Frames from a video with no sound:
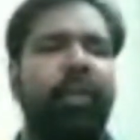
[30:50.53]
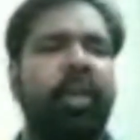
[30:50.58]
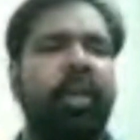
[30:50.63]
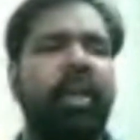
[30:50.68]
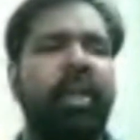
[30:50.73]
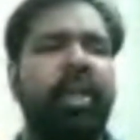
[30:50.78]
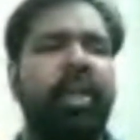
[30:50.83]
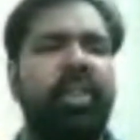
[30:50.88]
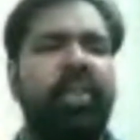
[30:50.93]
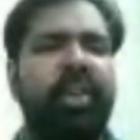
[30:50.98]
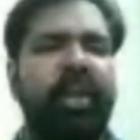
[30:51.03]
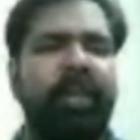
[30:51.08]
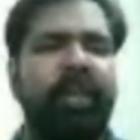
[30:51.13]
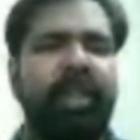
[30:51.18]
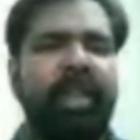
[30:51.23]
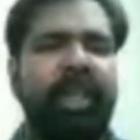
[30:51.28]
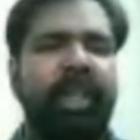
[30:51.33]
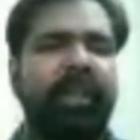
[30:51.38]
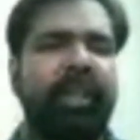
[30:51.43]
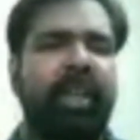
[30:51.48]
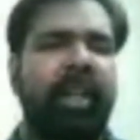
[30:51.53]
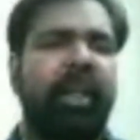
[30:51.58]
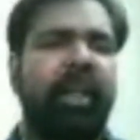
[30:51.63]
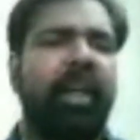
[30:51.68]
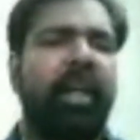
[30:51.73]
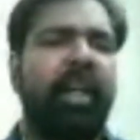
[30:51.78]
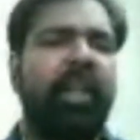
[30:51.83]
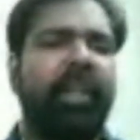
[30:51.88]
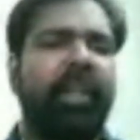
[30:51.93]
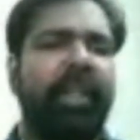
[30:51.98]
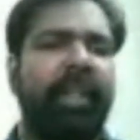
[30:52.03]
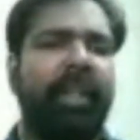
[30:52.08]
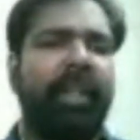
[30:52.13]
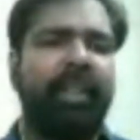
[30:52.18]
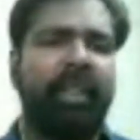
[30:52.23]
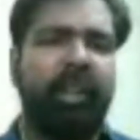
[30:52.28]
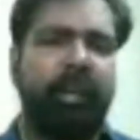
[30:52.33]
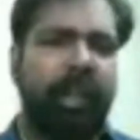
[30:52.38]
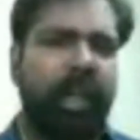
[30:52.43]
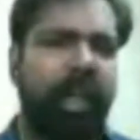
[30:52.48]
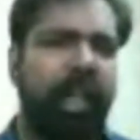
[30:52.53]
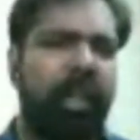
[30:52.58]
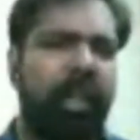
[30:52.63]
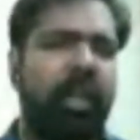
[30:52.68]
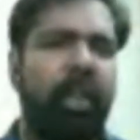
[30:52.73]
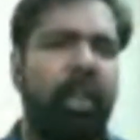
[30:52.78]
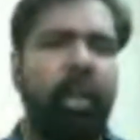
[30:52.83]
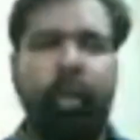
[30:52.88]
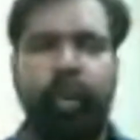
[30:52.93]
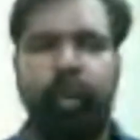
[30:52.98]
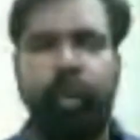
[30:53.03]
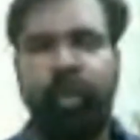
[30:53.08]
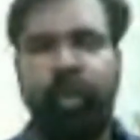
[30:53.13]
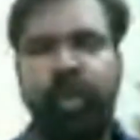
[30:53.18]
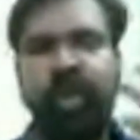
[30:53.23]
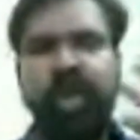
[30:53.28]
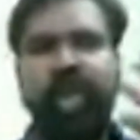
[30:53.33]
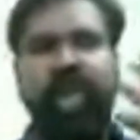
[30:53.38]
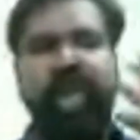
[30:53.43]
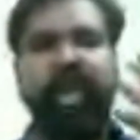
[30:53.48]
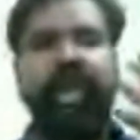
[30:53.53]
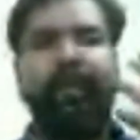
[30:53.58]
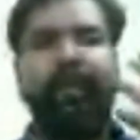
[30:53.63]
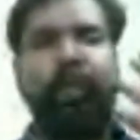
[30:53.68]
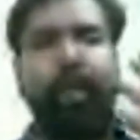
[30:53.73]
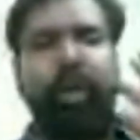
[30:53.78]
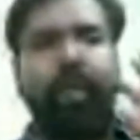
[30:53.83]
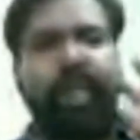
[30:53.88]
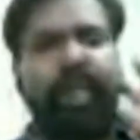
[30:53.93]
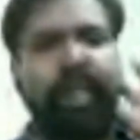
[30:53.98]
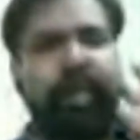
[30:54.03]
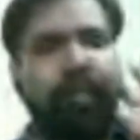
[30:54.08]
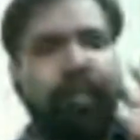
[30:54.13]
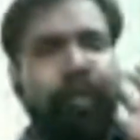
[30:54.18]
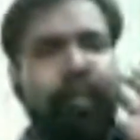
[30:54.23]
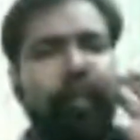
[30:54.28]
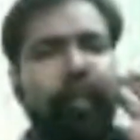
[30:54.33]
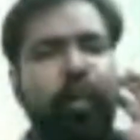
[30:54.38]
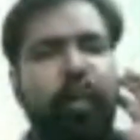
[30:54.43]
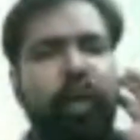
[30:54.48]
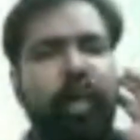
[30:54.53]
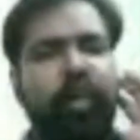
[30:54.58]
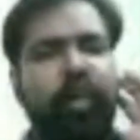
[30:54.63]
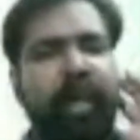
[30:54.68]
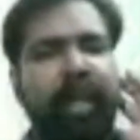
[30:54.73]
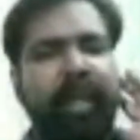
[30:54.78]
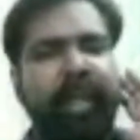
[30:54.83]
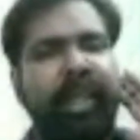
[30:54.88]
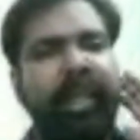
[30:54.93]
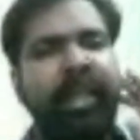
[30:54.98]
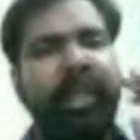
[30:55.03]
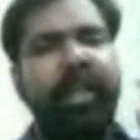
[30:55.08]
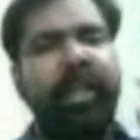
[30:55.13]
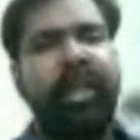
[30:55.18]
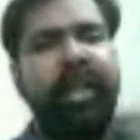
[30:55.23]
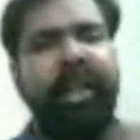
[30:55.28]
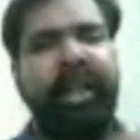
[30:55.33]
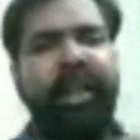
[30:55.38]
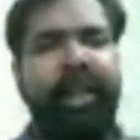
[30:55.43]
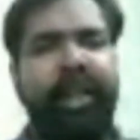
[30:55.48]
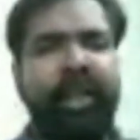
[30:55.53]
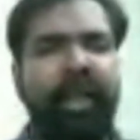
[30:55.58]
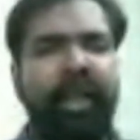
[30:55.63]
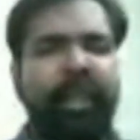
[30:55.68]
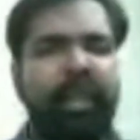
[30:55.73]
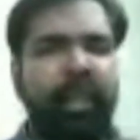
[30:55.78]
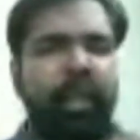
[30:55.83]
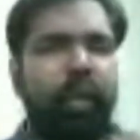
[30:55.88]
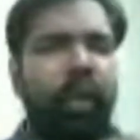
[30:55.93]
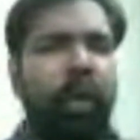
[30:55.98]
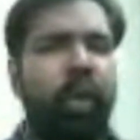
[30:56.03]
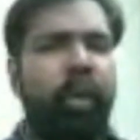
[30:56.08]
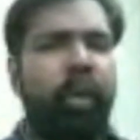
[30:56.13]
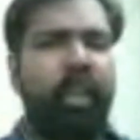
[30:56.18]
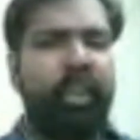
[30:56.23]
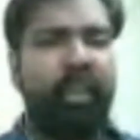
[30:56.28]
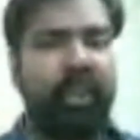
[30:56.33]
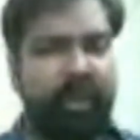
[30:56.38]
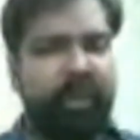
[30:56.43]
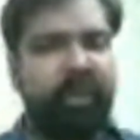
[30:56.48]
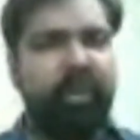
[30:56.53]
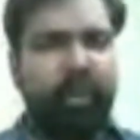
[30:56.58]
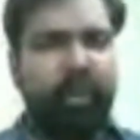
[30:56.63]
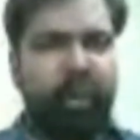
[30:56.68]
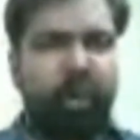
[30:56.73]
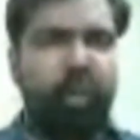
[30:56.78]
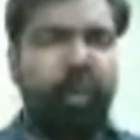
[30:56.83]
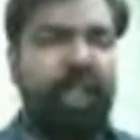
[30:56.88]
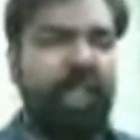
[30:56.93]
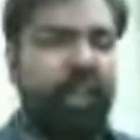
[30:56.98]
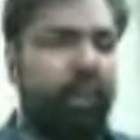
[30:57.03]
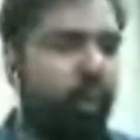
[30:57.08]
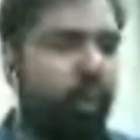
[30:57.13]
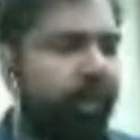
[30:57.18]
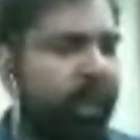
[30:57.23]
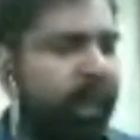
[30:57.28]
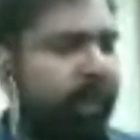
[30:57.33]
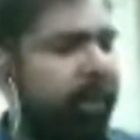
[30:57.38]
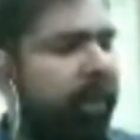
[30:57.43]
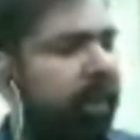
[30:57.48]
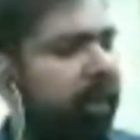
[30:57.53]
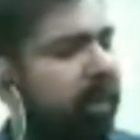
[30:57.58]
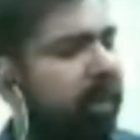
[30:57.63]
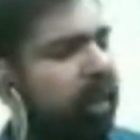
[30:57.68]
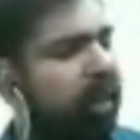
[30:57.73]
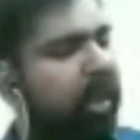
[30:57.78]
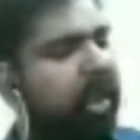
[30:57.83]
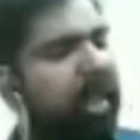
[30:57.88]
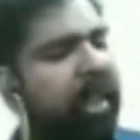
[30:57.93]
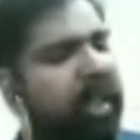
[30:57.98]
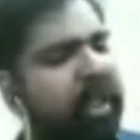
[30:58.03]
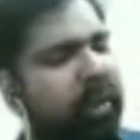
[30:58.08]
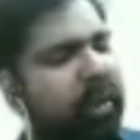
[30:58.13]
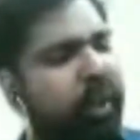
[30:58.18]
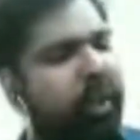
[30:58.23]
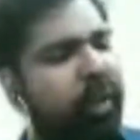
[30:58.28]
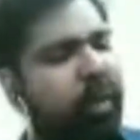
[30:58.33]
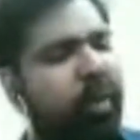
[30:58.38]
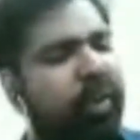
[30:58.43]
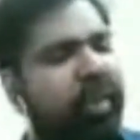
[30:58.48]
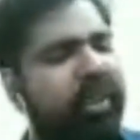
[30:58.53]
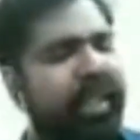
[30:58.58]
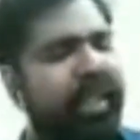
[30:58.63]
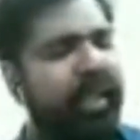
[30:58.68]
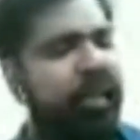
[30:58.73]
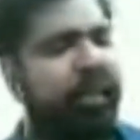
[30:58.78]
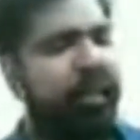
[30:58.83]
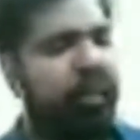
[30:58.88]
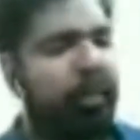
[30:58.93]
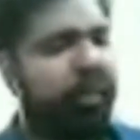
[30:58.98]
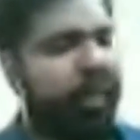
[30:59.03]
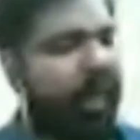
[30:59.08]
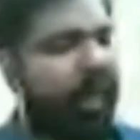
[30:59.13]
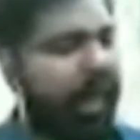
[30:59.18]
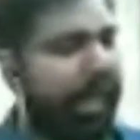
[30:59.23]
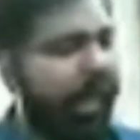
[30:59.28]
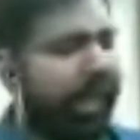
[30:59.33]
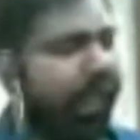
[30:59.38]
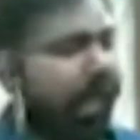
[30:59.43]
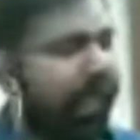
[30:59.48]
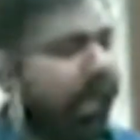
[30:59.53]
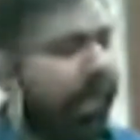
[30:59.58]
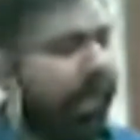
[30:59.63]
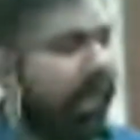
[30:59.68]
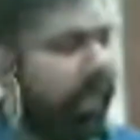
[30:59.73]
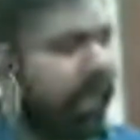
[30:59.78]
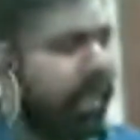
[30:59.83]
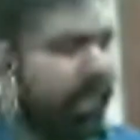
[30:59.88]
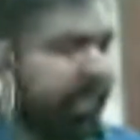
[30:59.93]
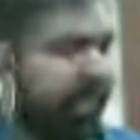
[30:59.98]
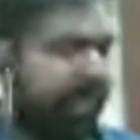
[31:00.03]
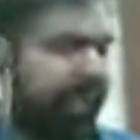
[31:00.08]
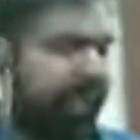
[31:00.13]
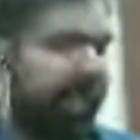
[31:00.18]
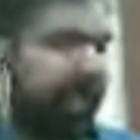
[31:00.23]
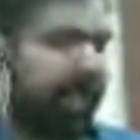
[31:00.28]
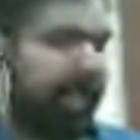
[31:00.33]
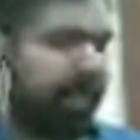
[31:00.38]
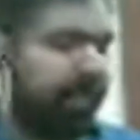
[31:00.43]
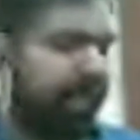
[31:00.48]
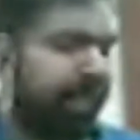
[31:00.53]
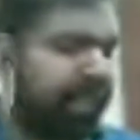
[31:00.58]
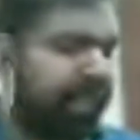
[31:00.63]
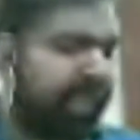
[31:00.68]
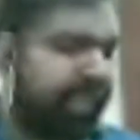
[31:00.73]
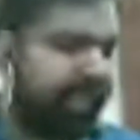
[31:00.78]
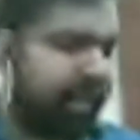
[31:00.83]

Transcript: Srimati Indira Gandhi and Jawaharlal Nehru and the politics put forward by the Indian National Congress through these two people. So you could see him to be highly critical and mincing no